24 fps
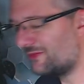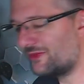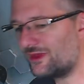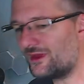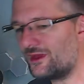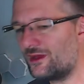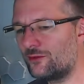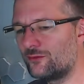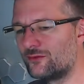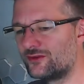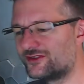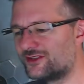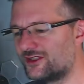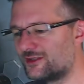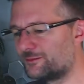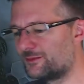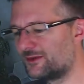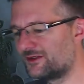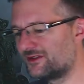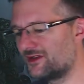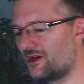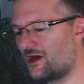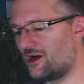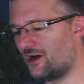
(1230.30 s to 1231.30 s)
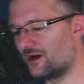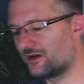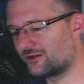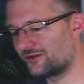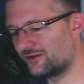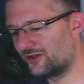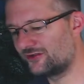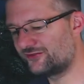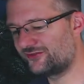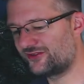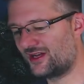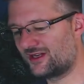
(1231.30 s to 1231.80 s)
Which is bizarre because
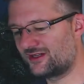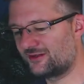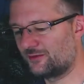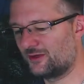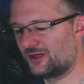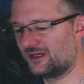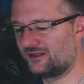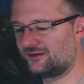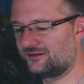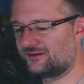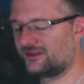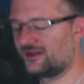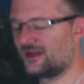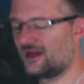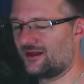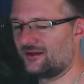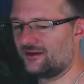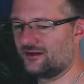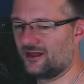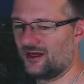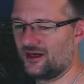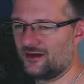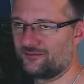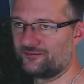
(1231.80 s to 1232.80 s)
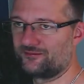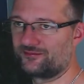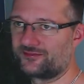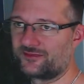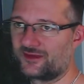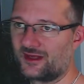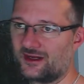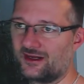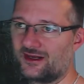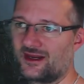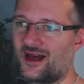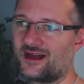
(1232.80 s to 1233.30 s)
I changed my internet
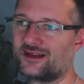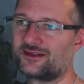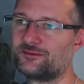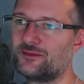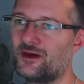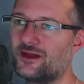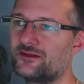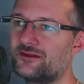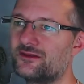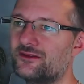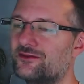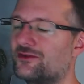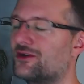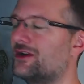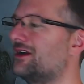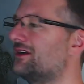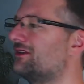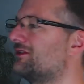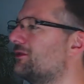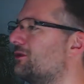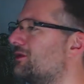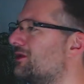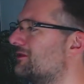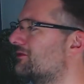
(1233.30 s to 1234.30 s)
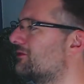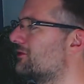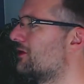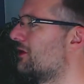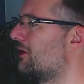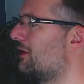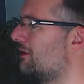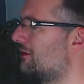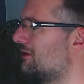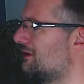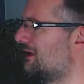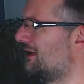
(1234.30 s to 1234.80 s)
last month, right? So I've
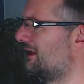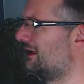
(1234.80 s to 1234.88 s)
got